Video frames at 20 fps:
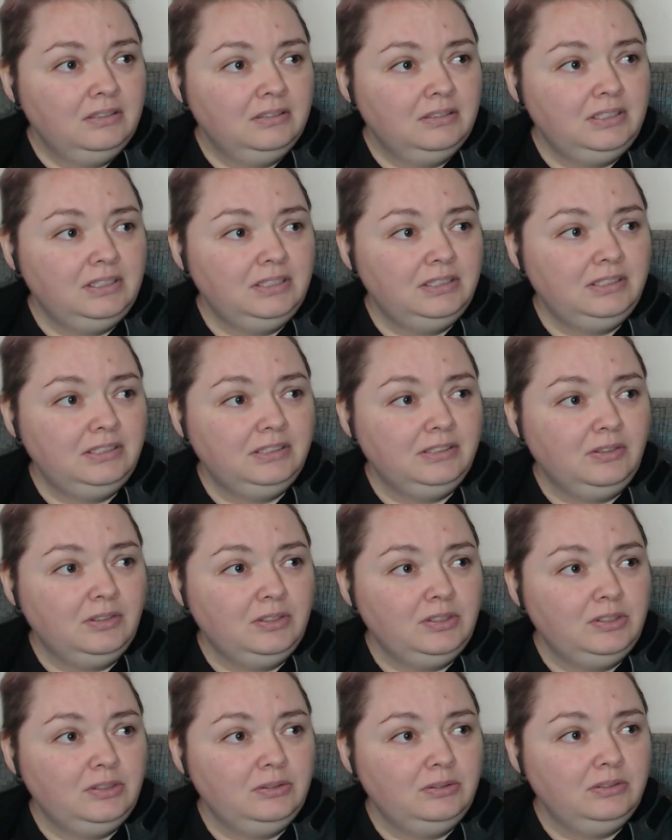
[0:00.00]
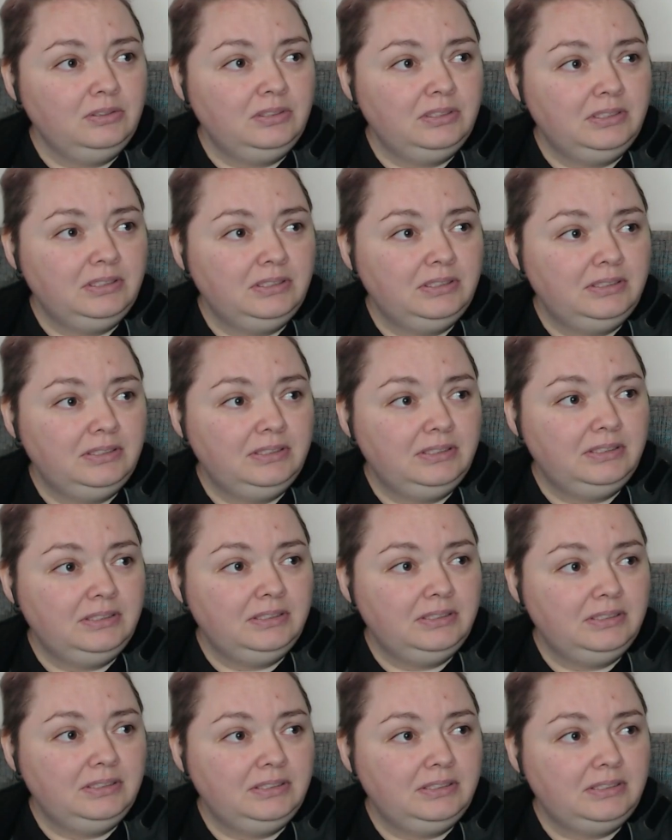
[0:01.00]
this is going to do
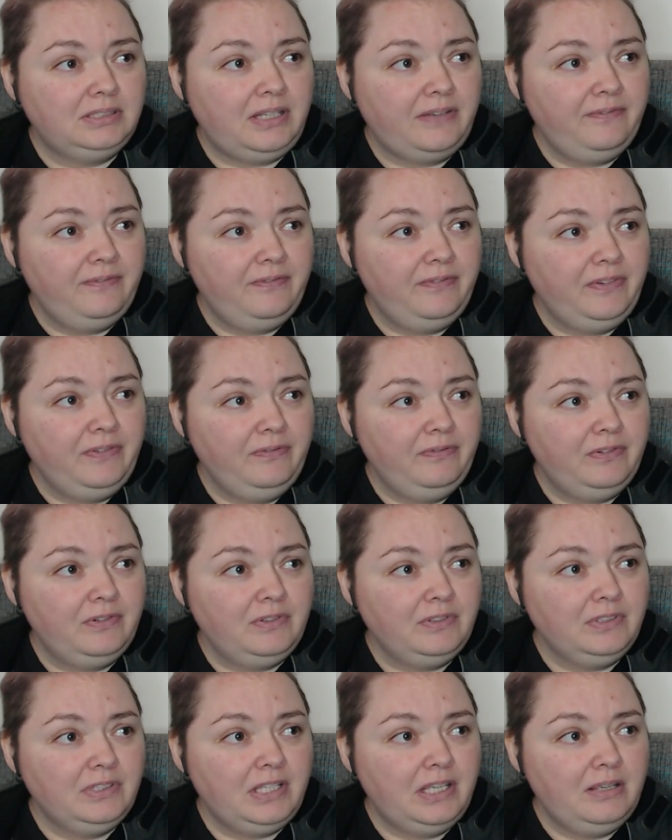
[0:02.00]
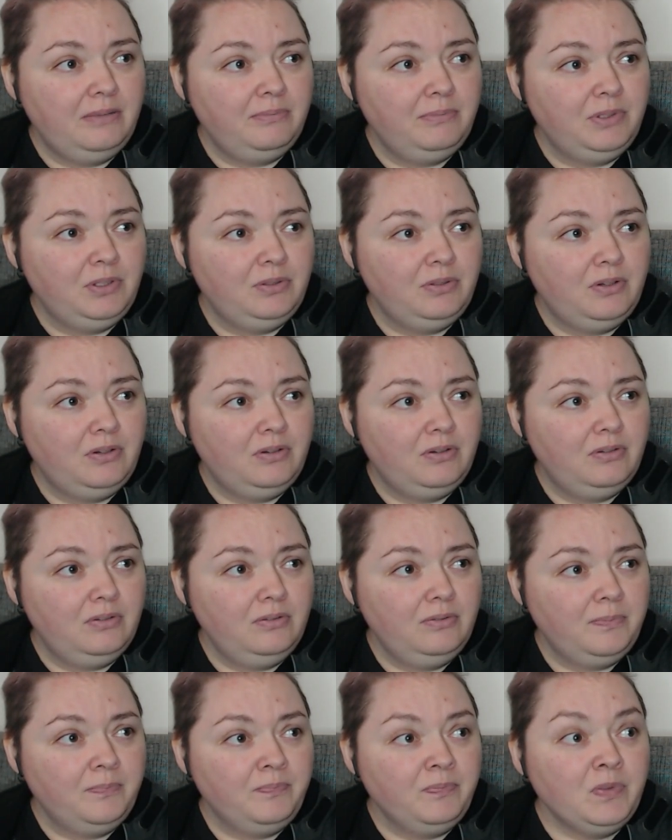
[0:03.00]
something for them, you
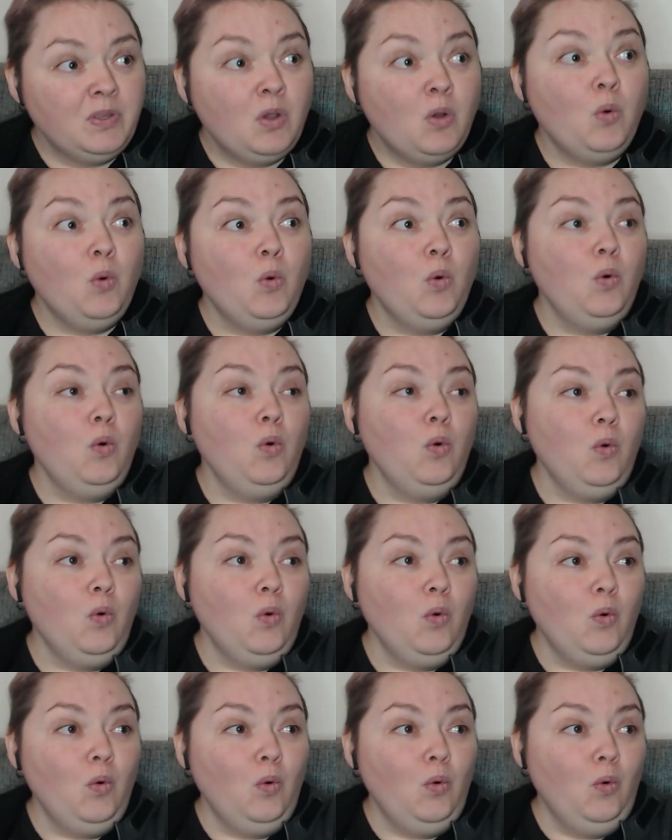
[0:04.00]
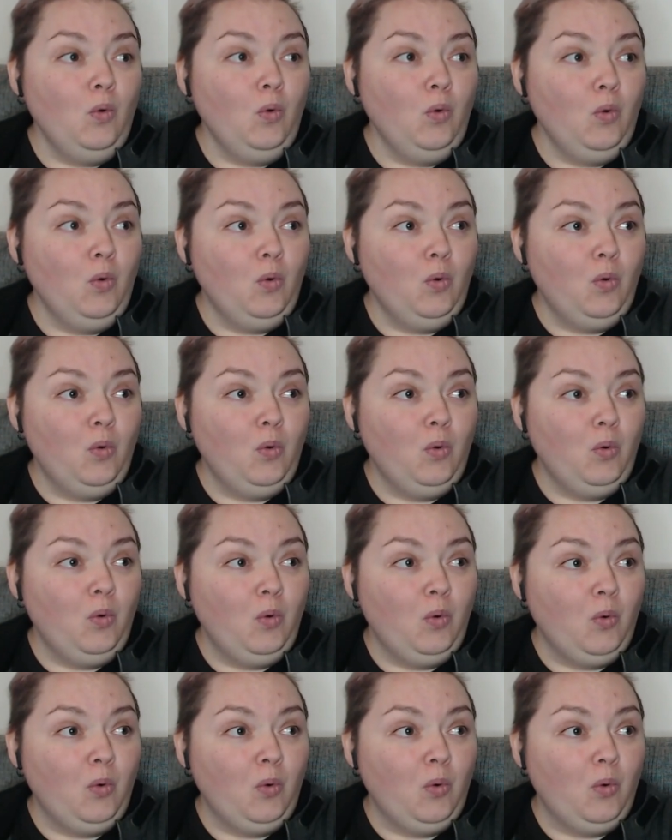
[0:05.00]
know?
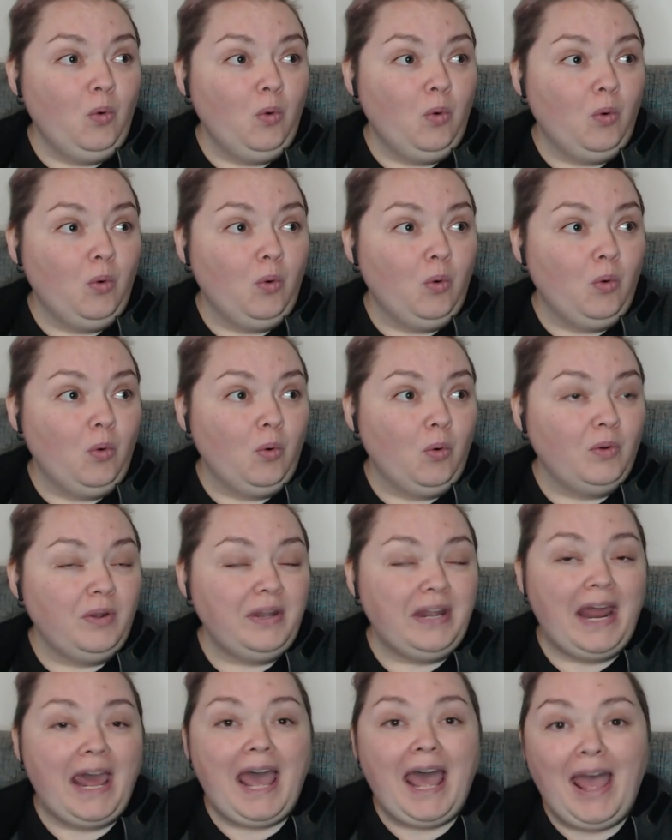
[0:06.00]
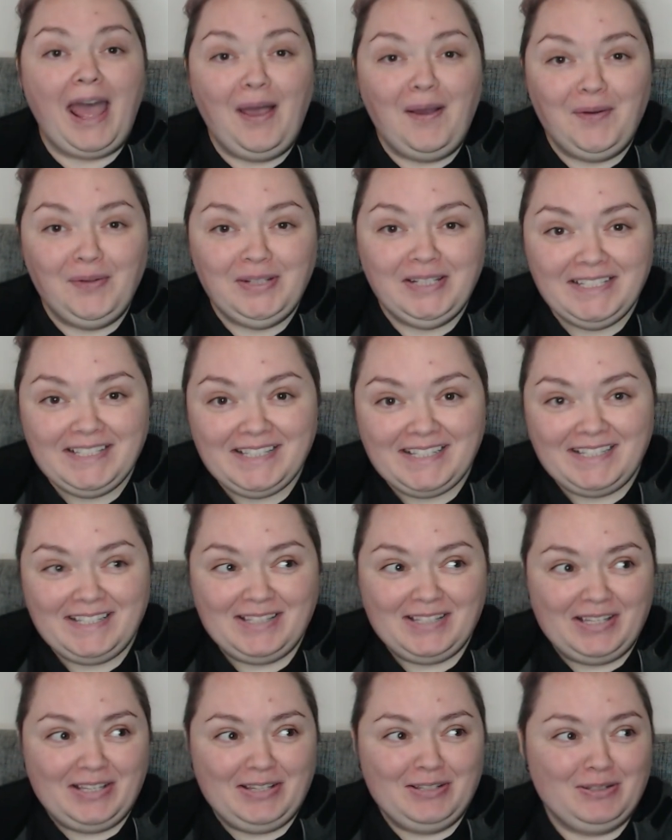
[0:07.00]
Ooh, now this
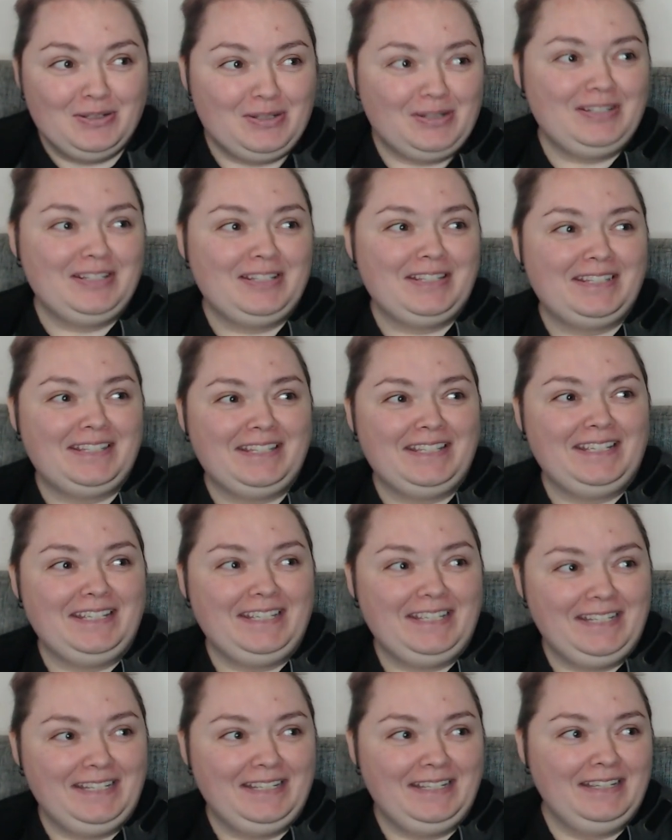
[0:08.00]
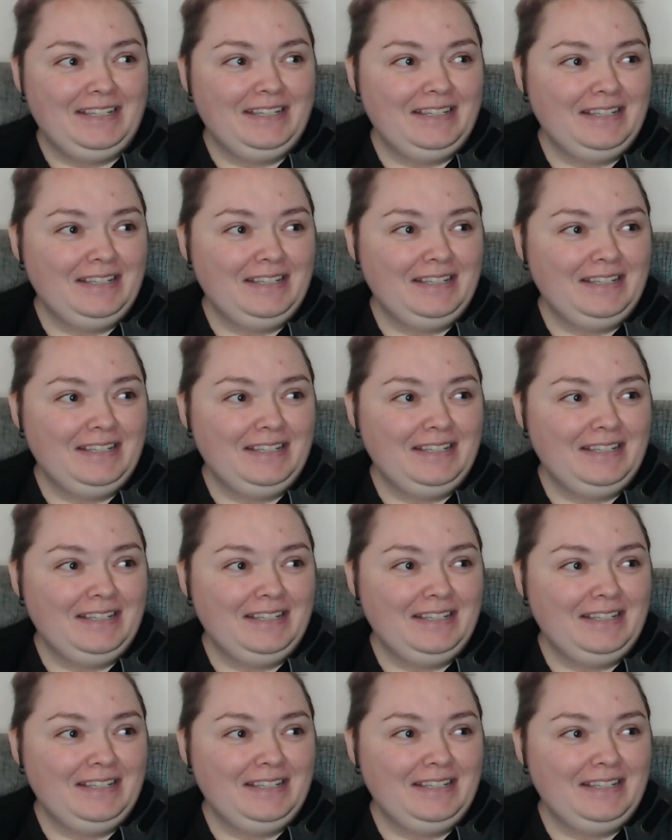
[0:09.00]
is interesting!